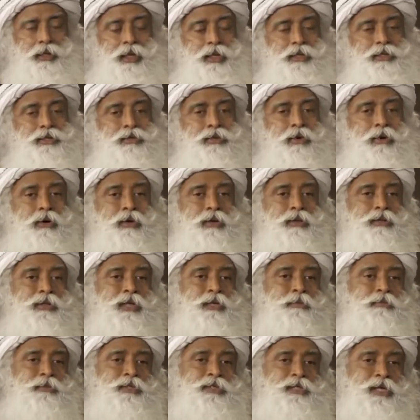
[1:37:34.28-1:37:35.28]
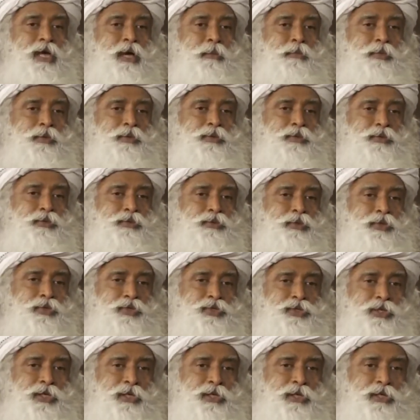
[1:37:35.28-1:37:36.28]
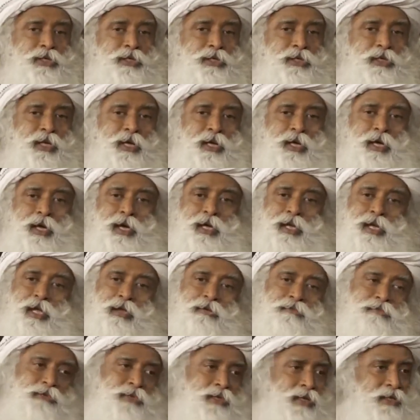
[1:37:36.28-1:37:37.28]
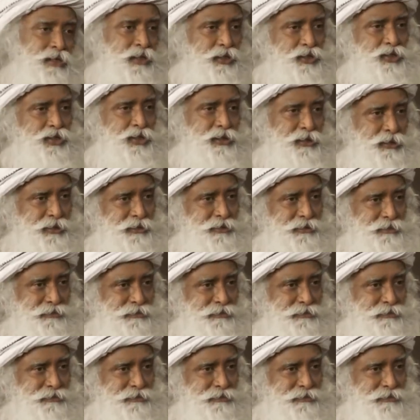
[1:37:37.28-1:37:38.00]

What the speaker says: that's all that must happen to your children and every other children,